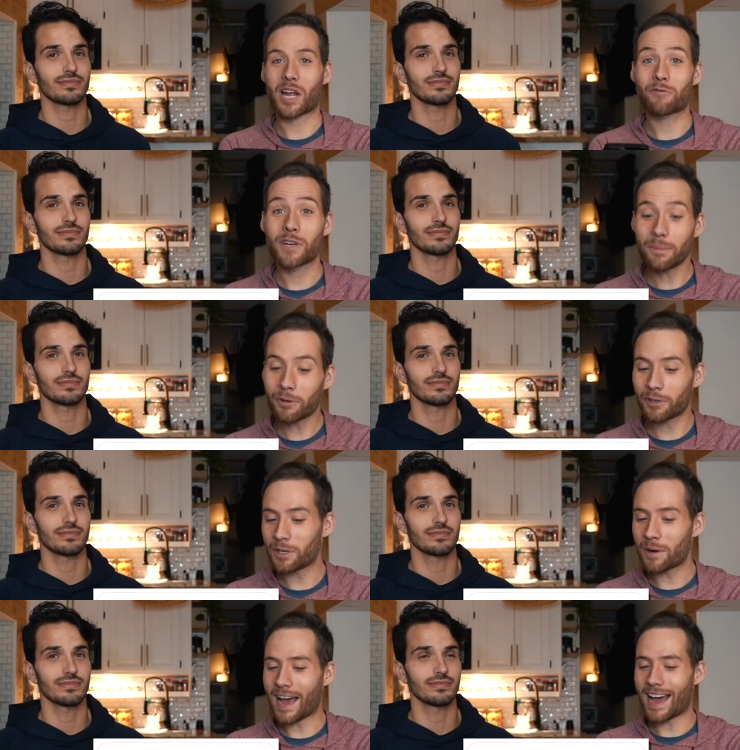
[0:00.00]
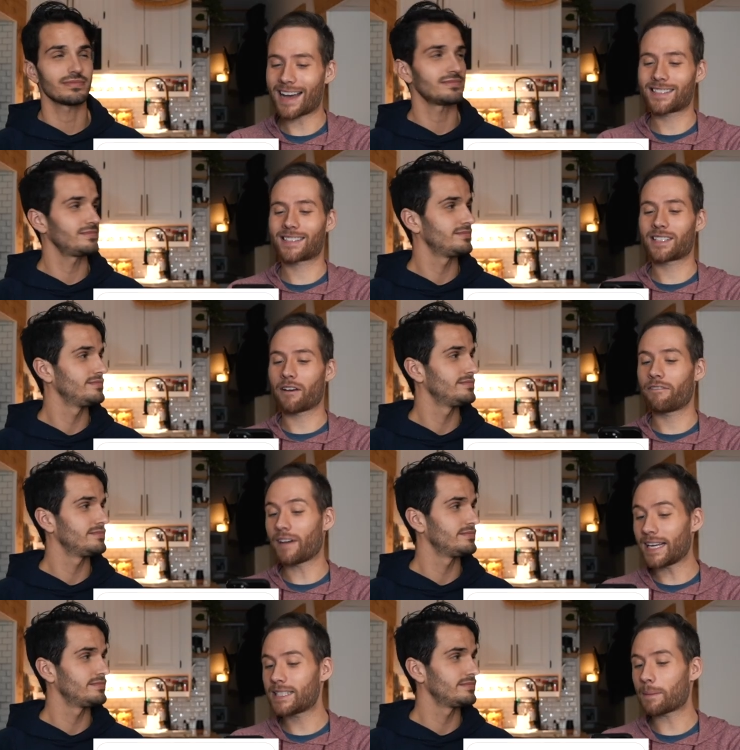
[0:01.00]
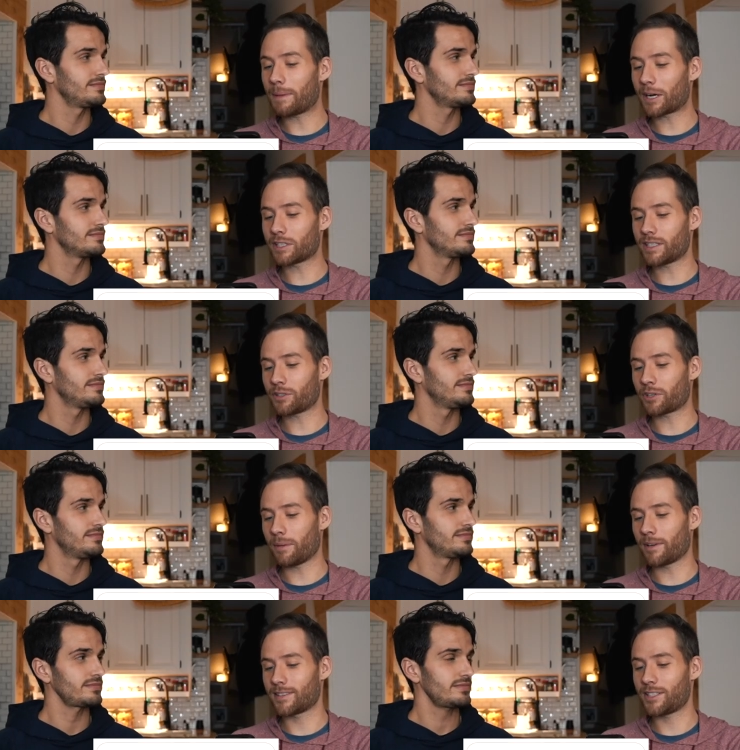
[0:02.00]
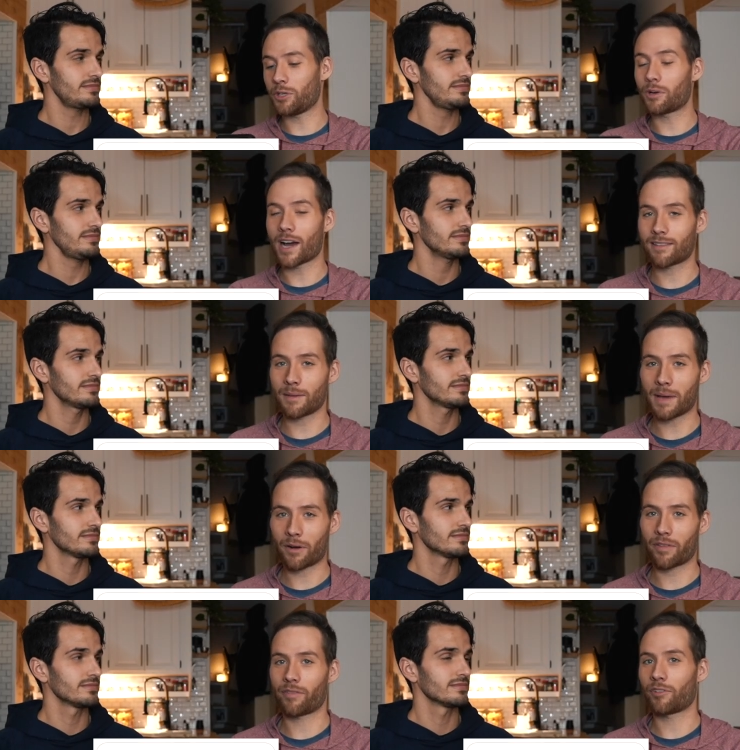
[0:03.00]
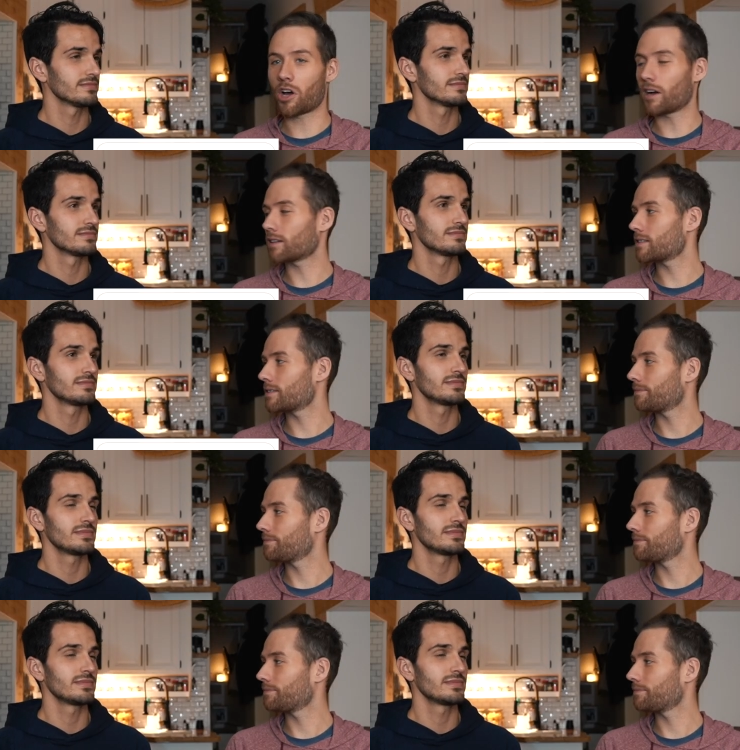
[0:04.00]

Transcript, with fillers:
Speaker 1: Remaru asks, fights, bigger disagreements, do you cut them out of the vlogs?